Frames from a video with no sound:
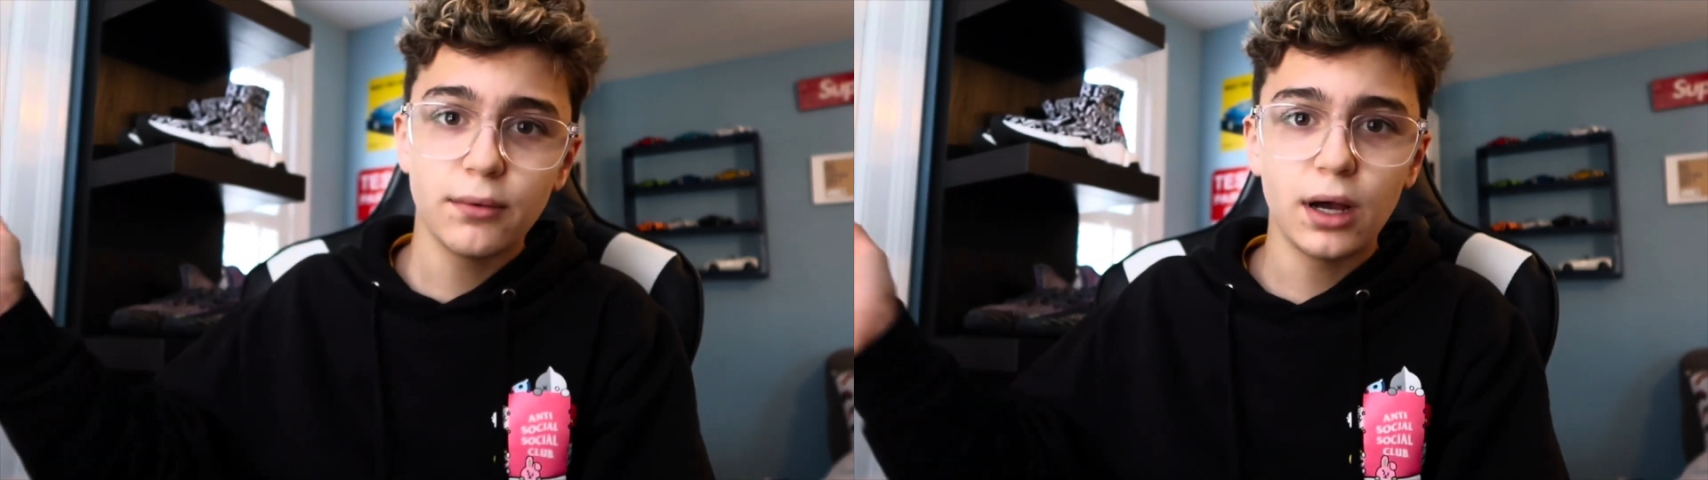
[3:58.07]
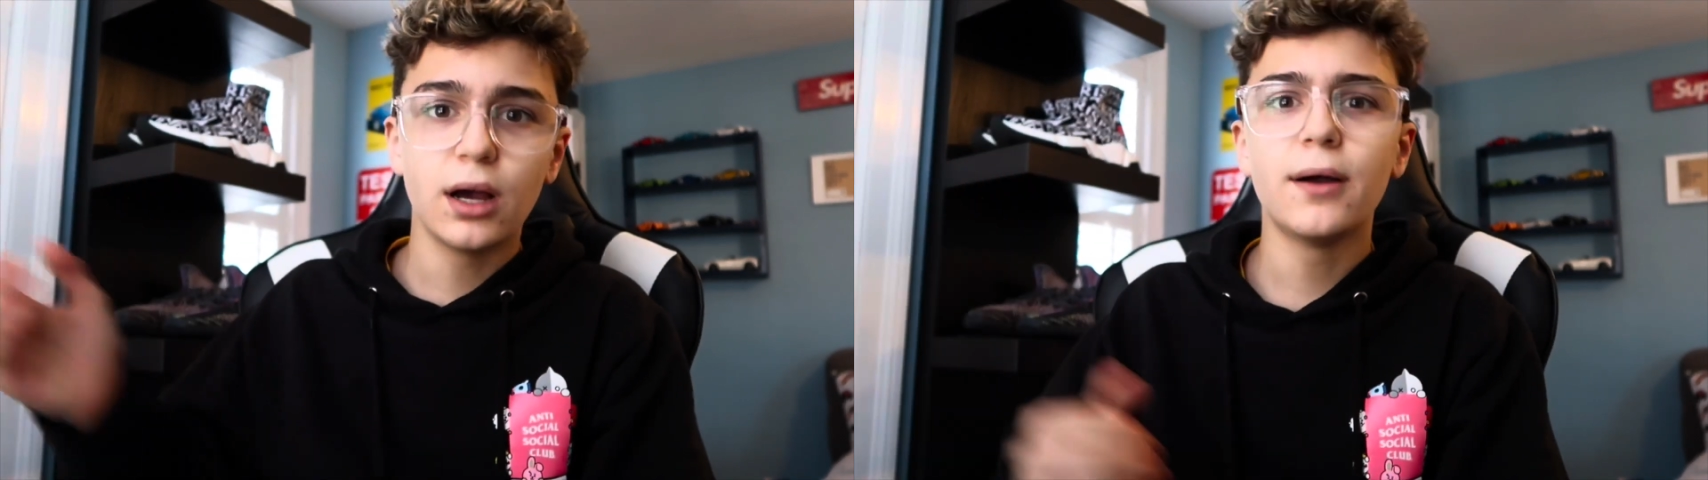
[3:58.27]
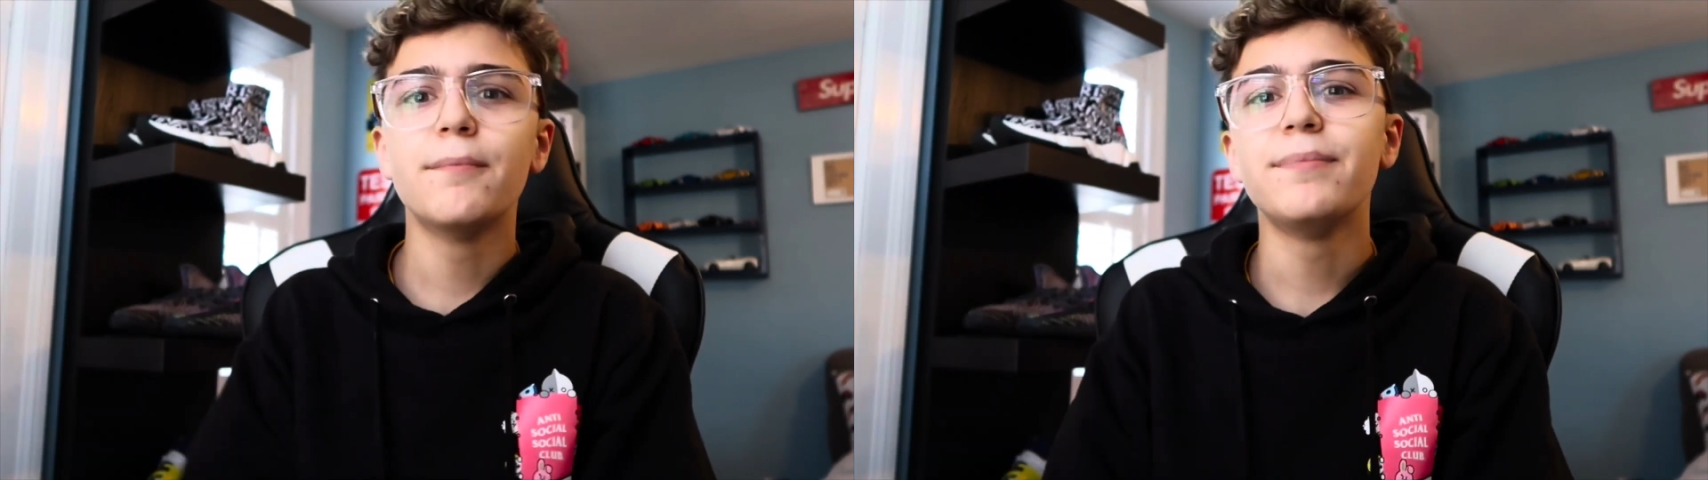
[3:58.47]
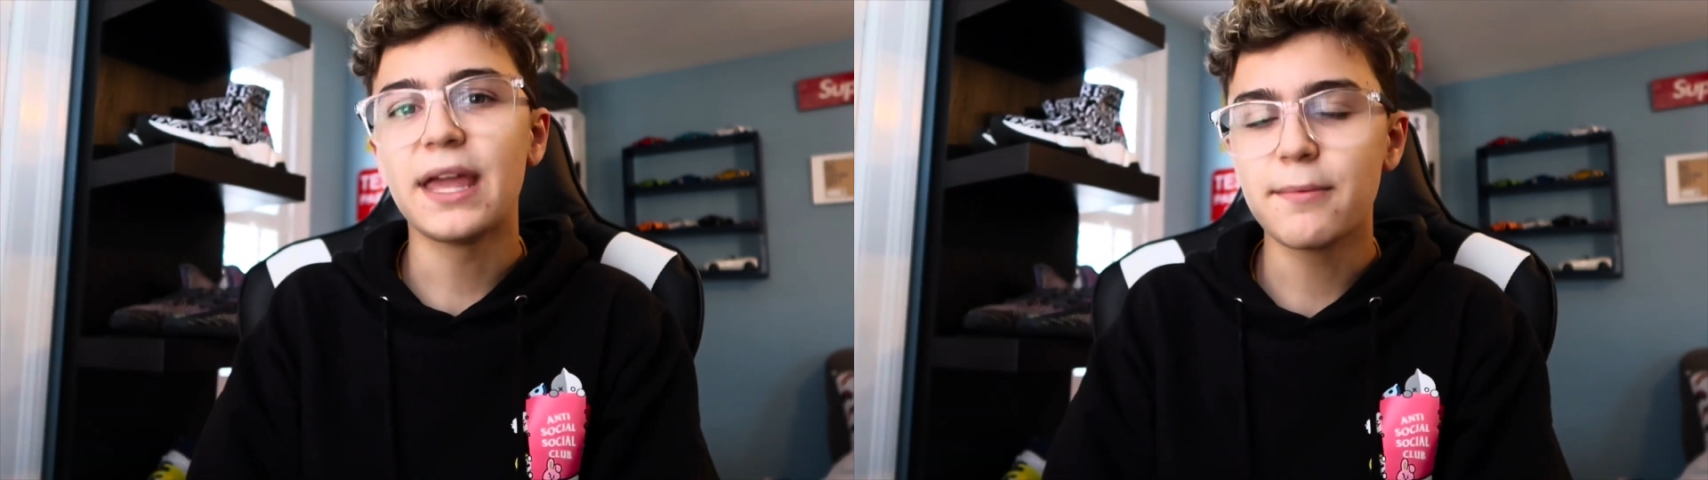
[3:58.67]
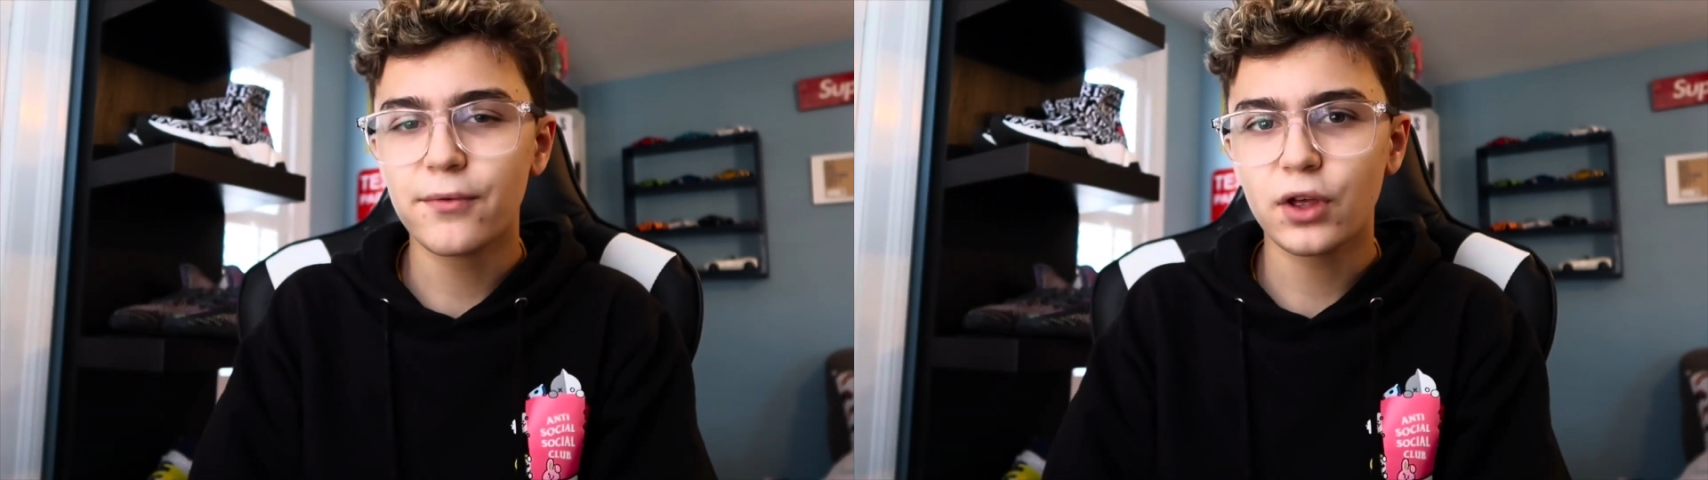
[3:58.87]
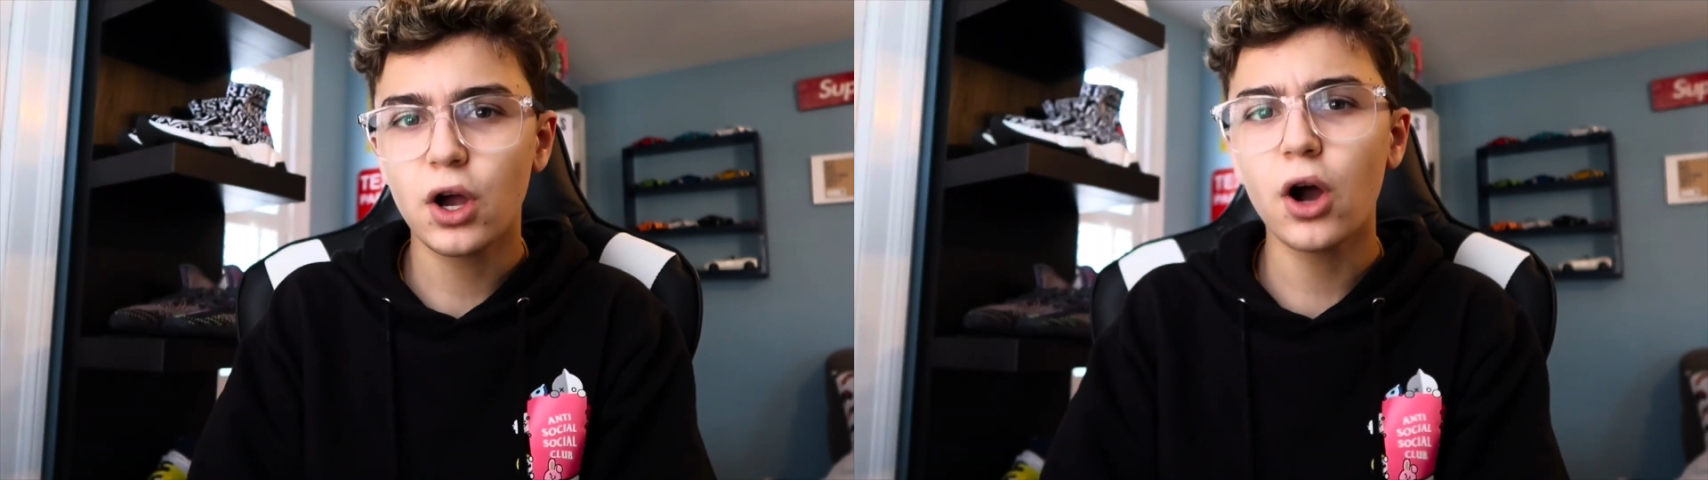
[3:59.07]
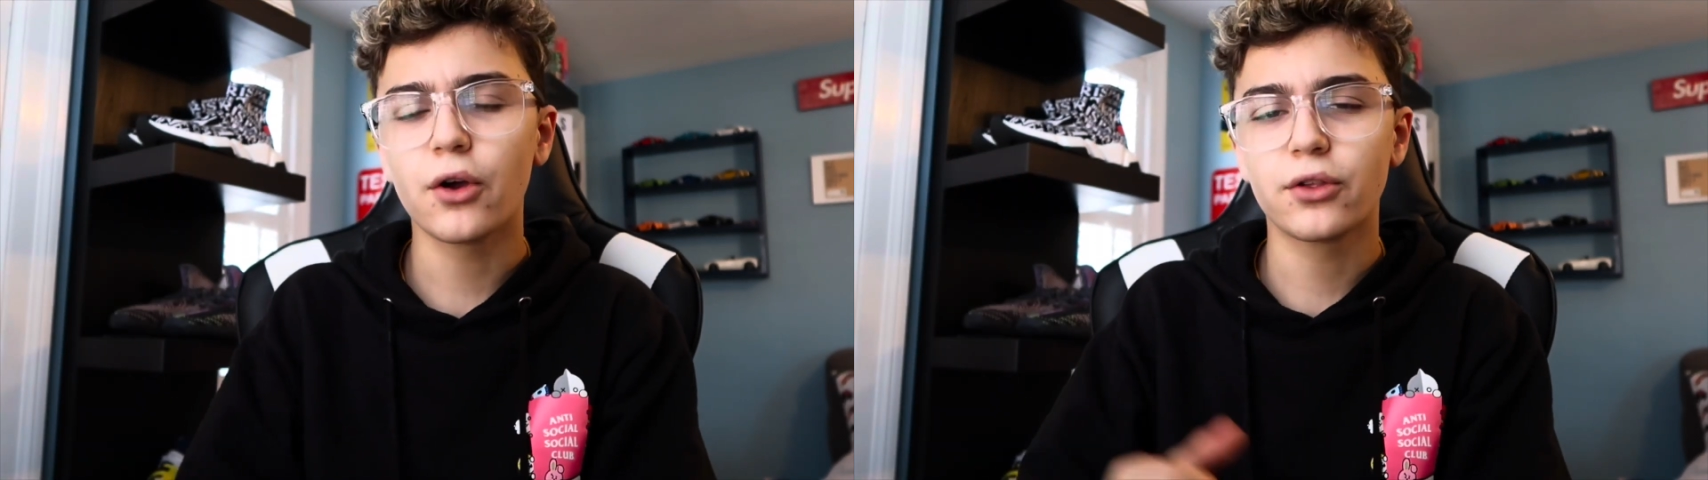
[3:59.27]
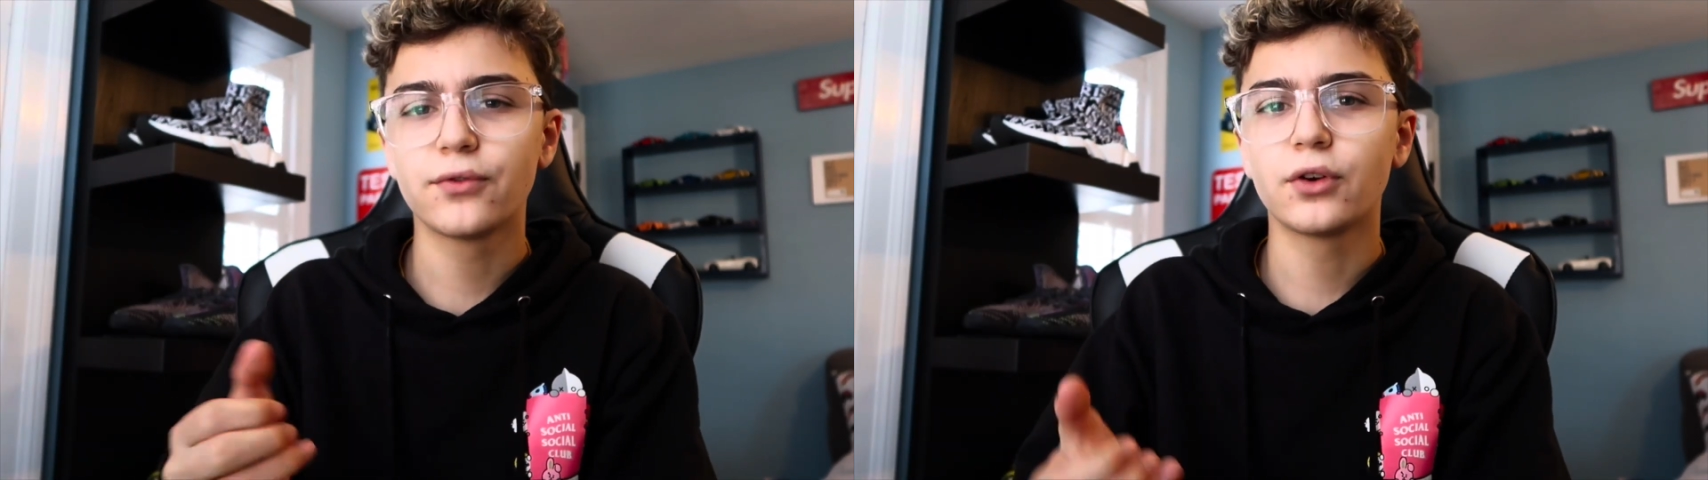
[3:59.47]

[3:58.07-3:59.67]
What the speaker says: name of the car. So for